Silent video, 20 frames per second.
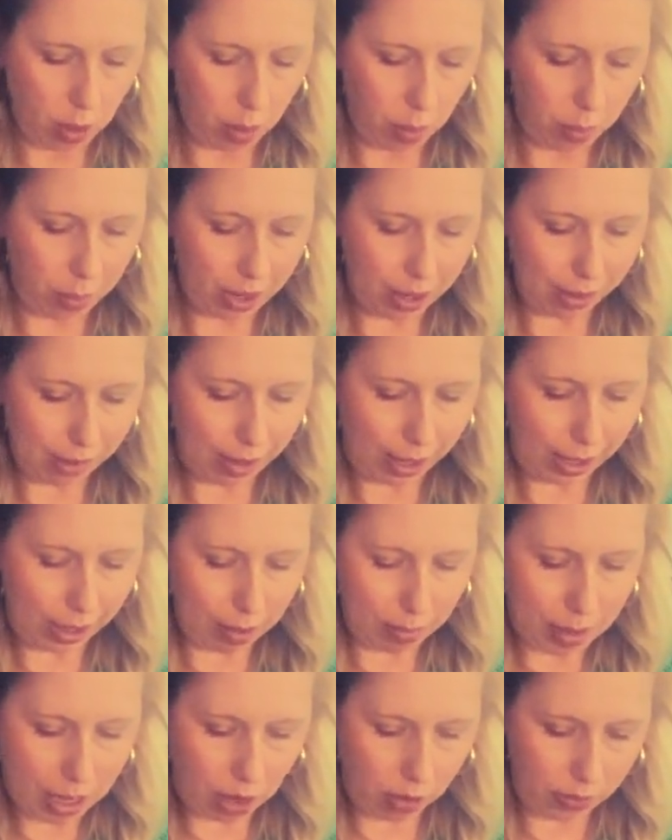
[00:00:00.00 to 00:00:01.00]
What I like
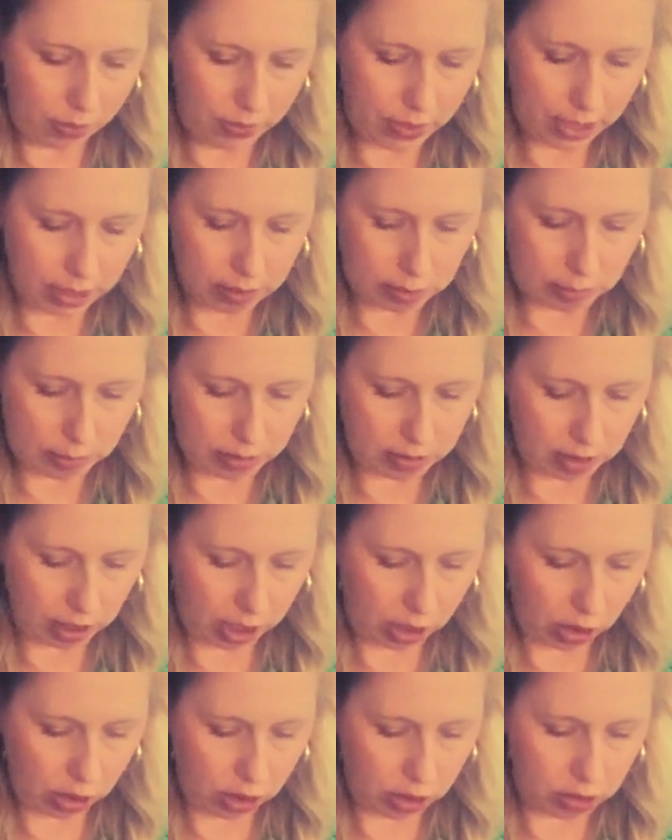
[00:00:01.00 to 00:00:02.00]
about this
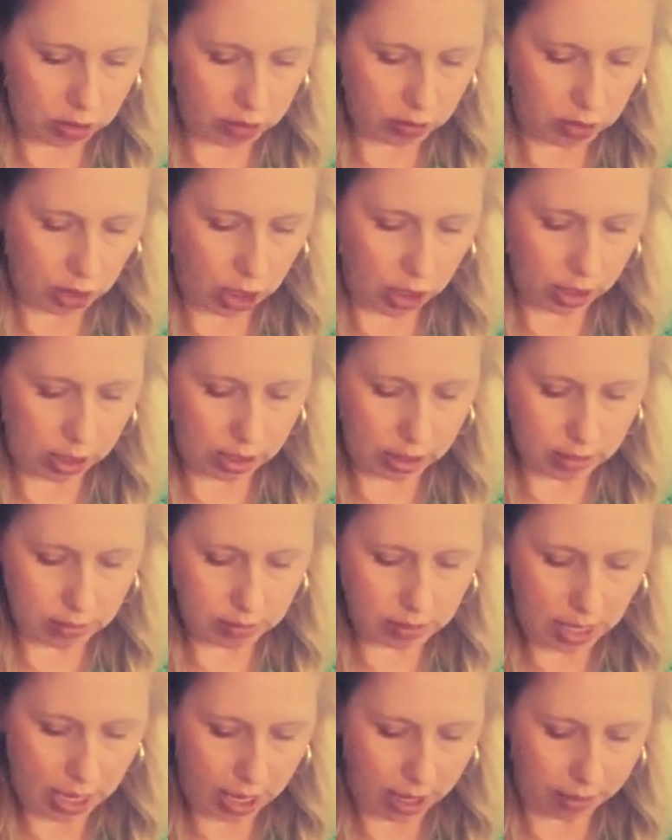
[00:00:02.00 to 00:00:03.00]
particular dessert is
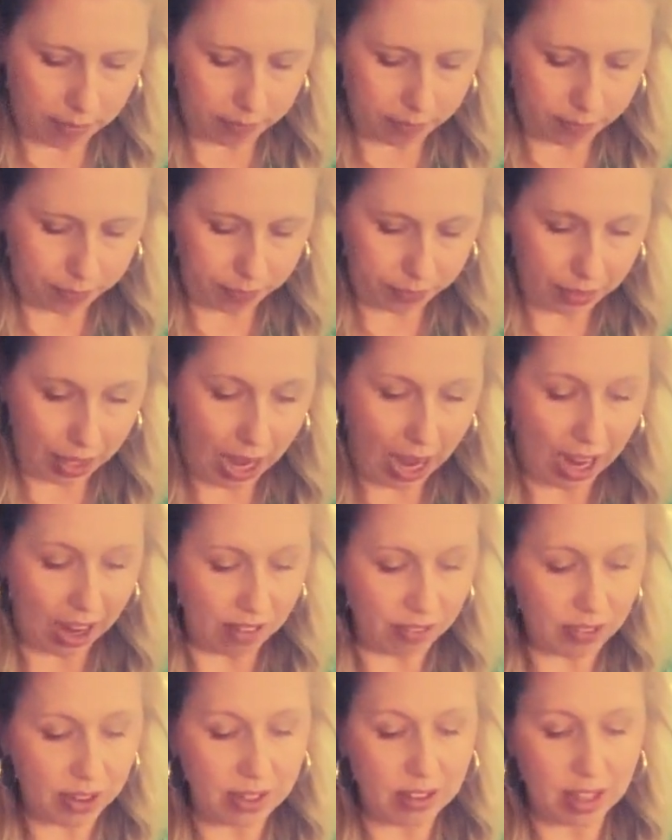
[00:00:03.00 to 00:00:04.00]
that I
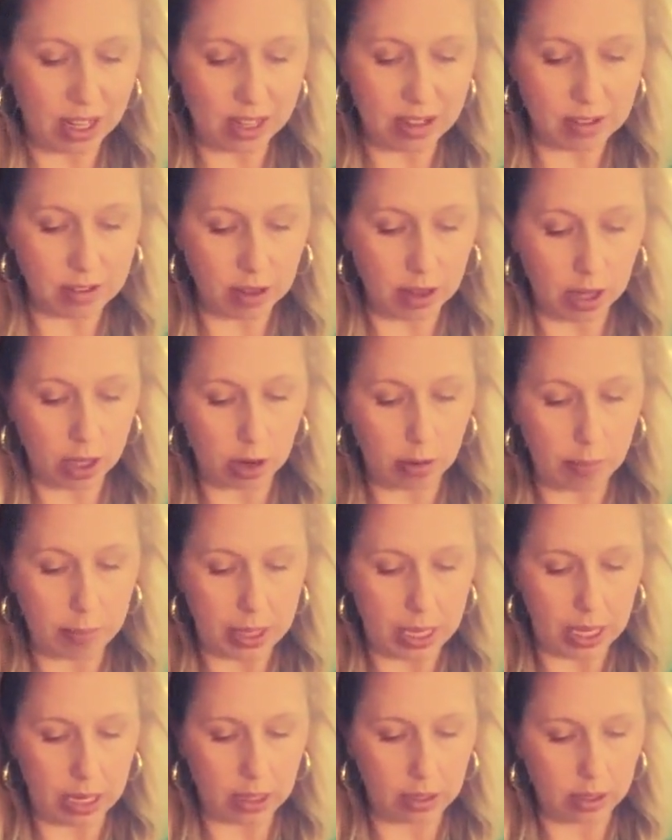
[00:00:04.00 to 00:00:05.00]
find that it's a little
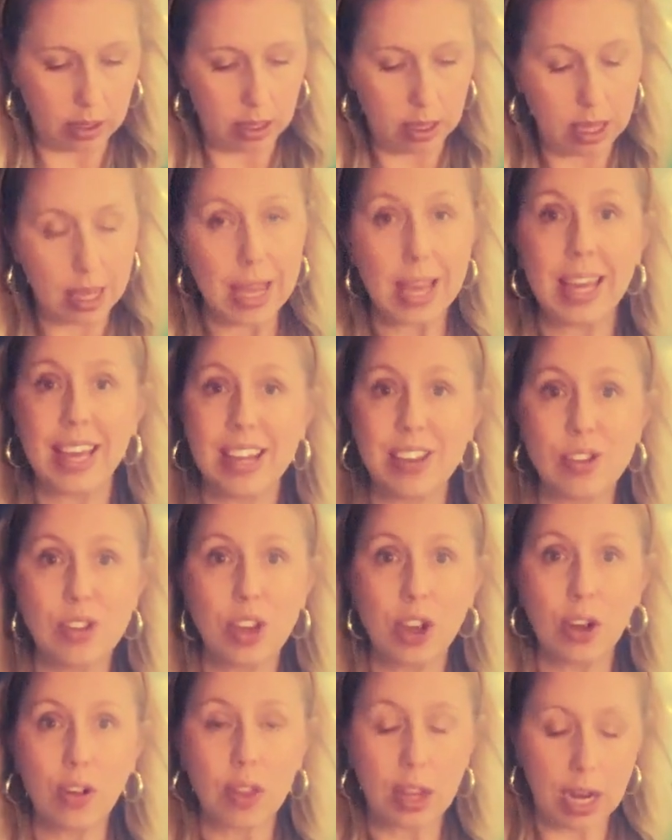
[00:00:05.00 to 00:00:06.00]
bit
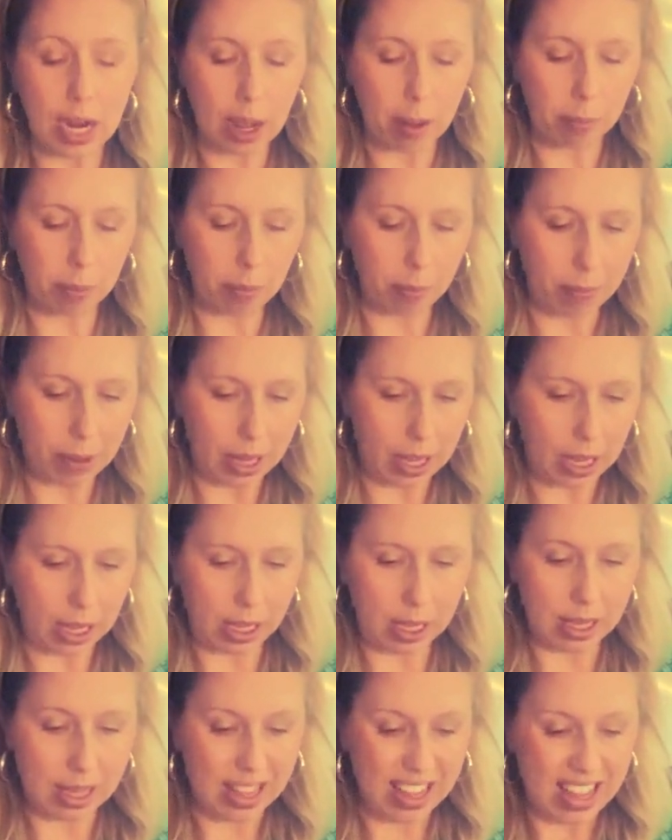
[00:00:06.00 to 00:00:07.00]
easier than apple
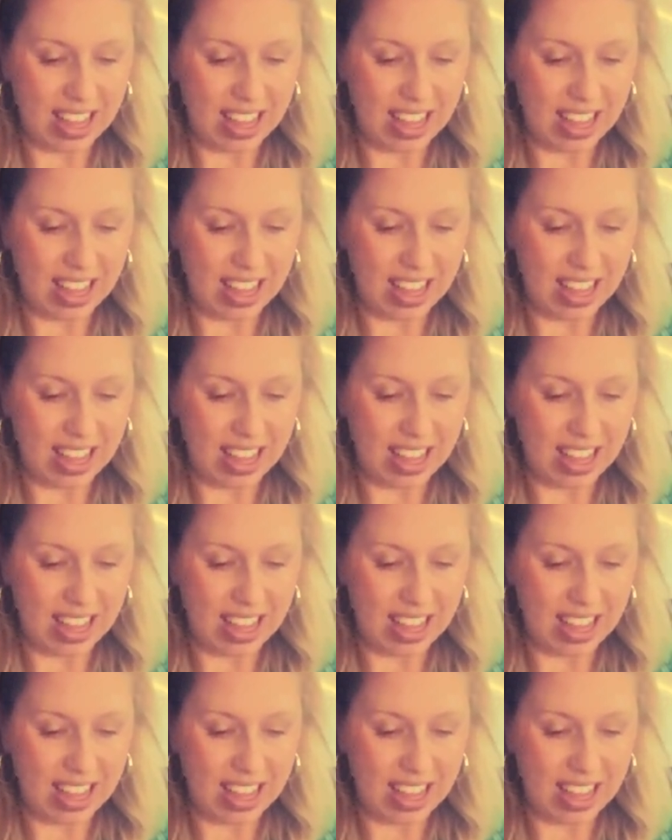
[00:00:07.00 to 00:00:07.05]
pie.